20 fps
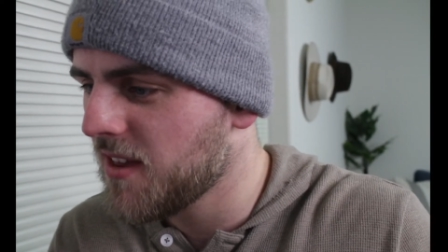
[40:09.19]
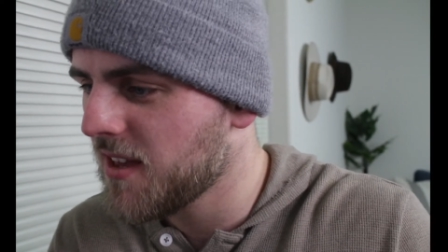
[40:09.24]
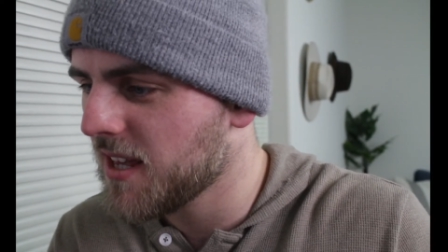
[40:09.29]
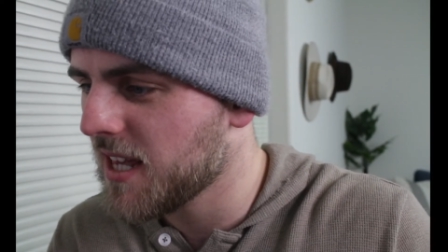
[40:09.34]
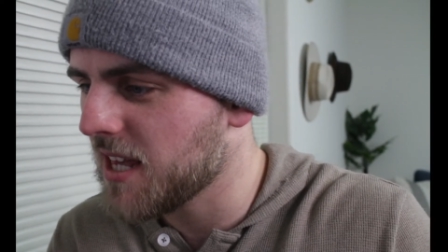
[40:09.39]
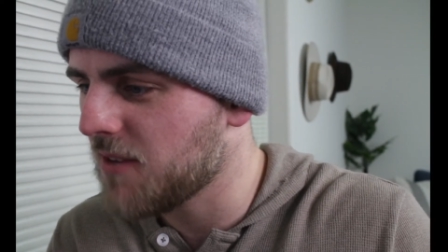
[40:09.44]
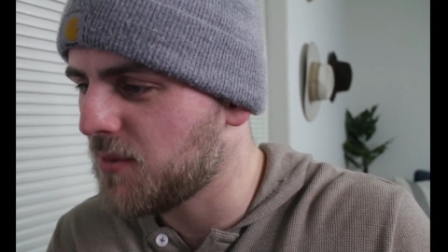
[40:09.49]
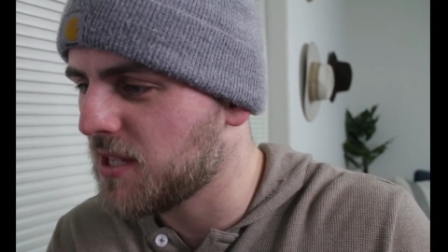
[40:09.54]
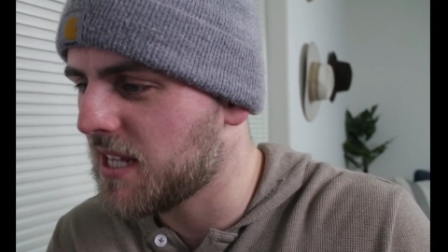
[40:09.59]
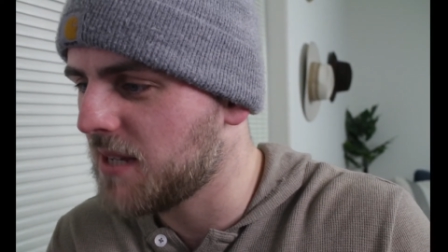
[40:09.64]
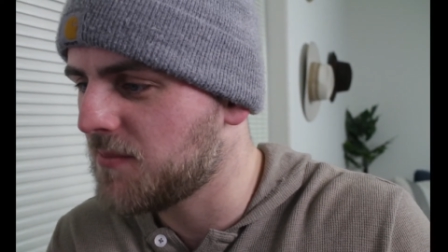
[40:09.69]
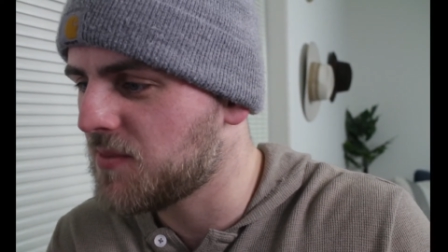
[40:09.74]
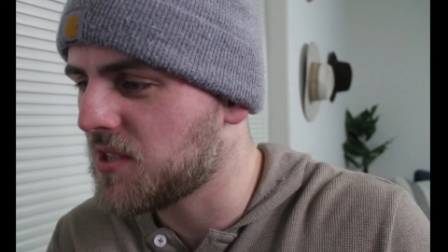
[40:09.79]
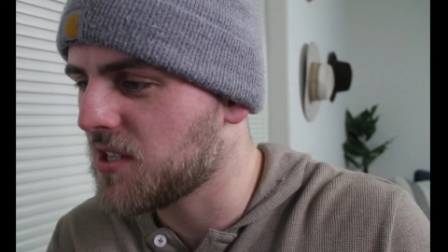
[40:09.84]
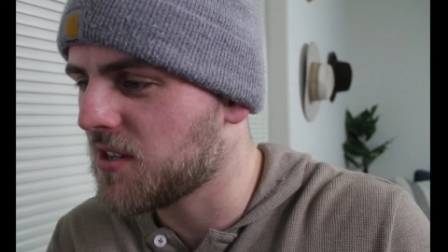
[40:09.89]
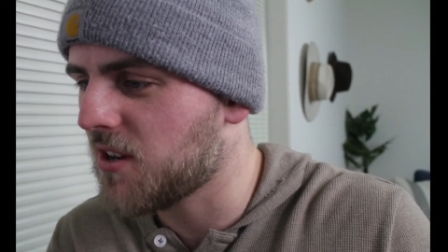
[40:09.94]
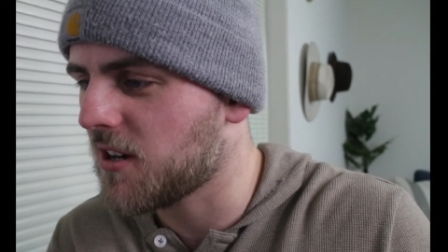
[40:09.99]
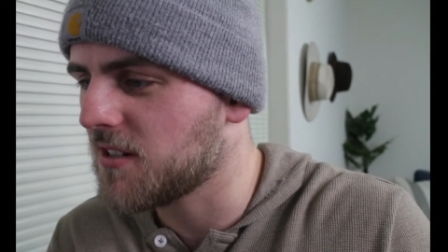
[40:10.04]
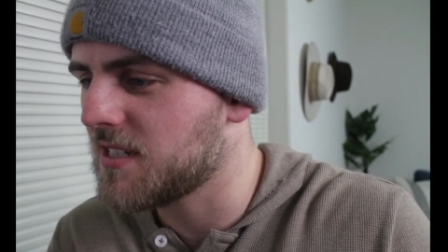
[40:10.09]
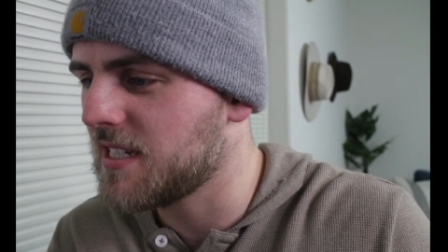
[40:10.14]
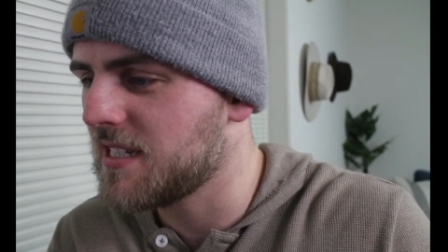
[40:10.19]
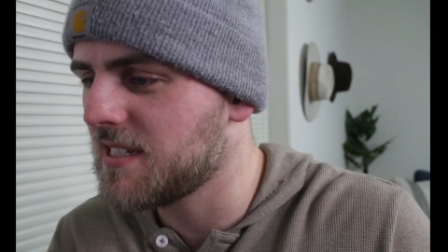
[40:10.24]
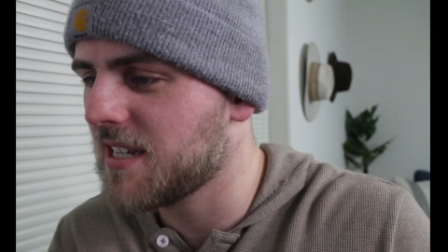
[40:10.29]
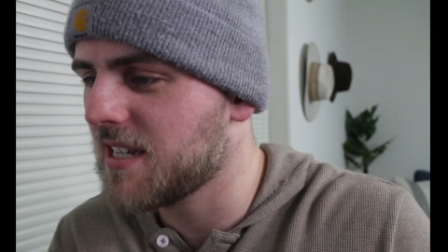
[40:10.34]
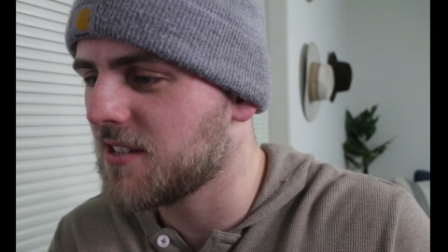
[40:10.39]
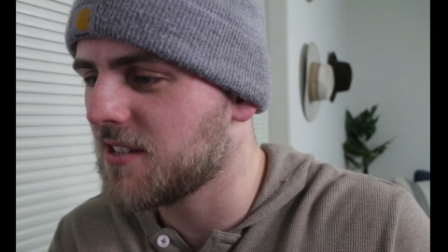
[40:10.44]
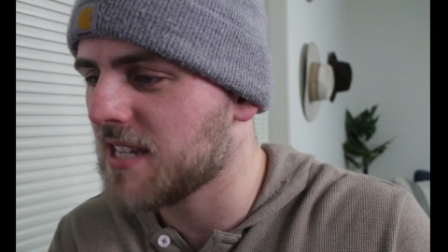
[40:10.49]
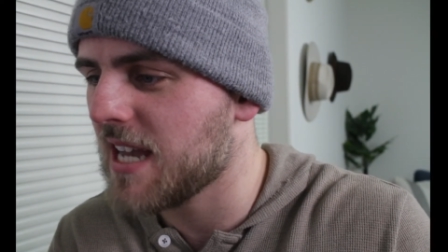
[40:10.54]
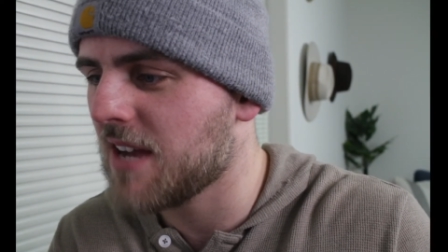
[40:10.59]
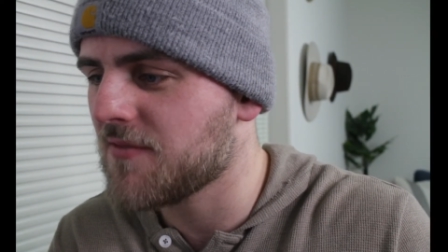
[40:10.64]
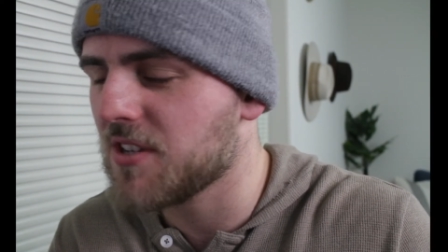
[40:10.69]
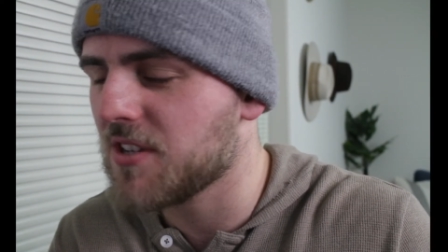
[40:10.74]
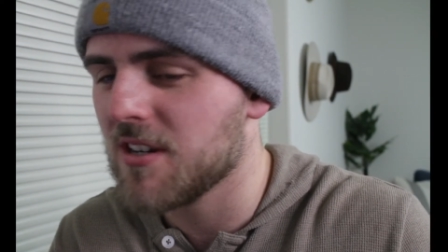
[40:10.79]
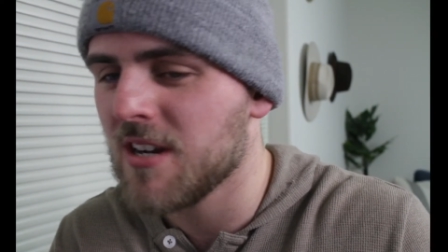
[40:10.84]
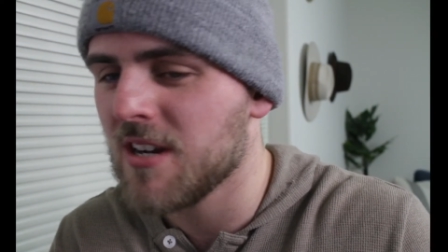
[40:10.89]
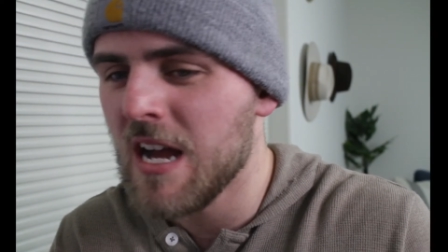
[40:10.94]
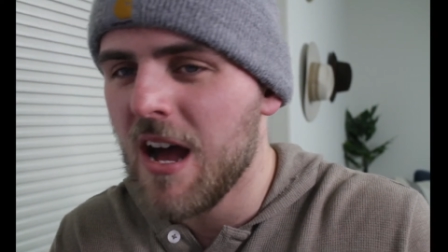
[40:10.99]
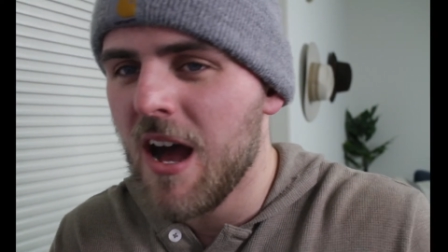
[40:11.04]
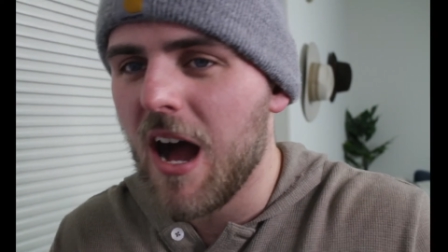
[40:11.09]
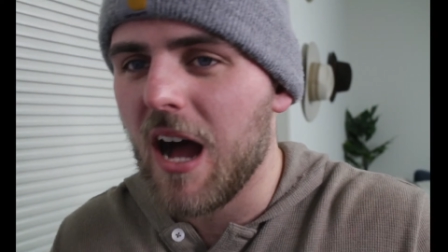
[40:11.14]
Can we keep the card details after?
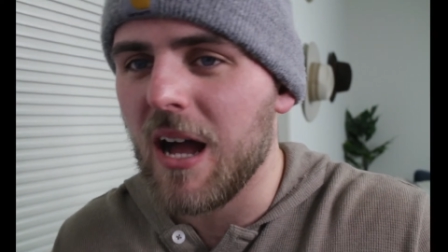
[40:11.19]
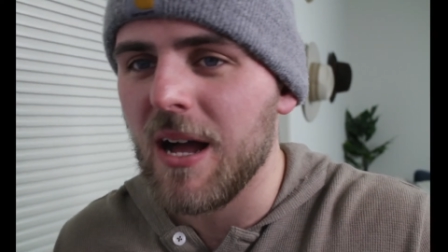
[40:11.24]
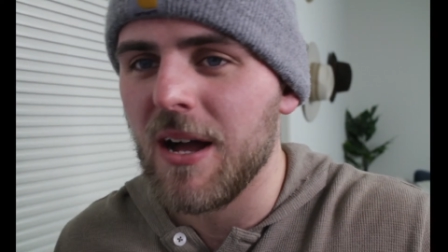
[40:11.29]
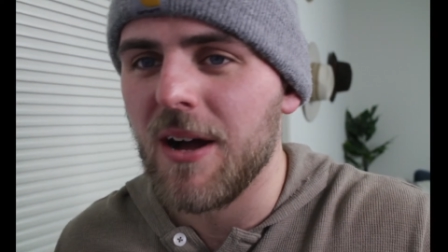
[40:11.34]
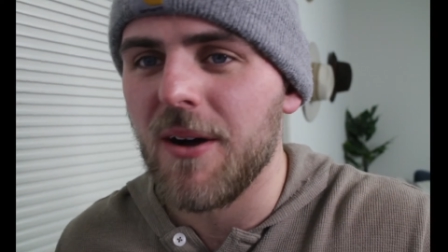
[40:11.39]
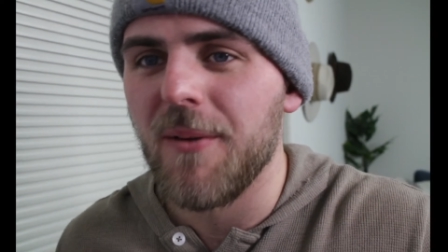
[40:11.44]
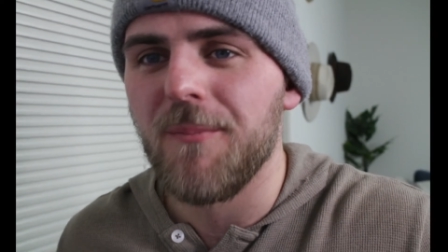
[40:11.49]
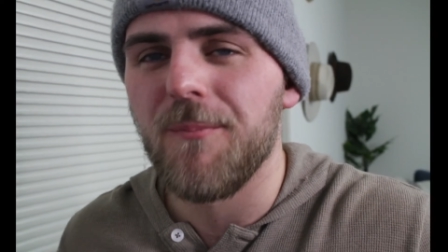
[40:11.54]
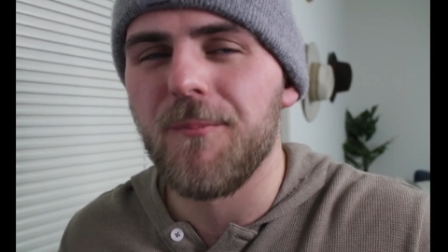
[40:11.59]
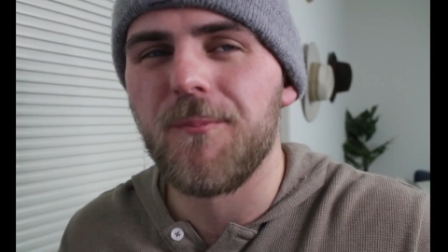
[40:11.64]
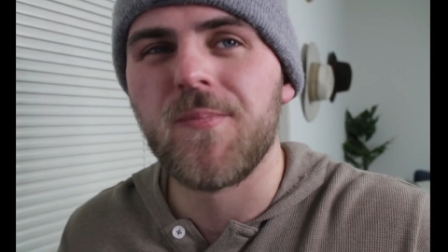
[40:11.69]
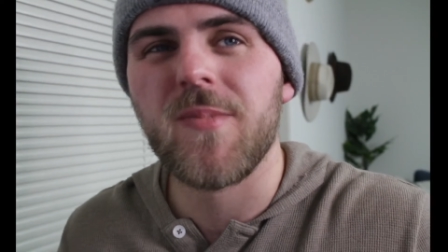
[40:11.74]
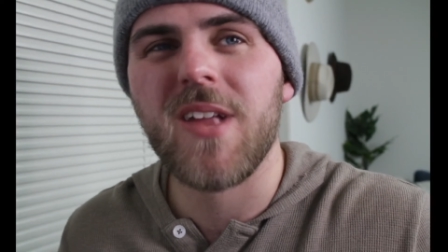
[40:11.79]
I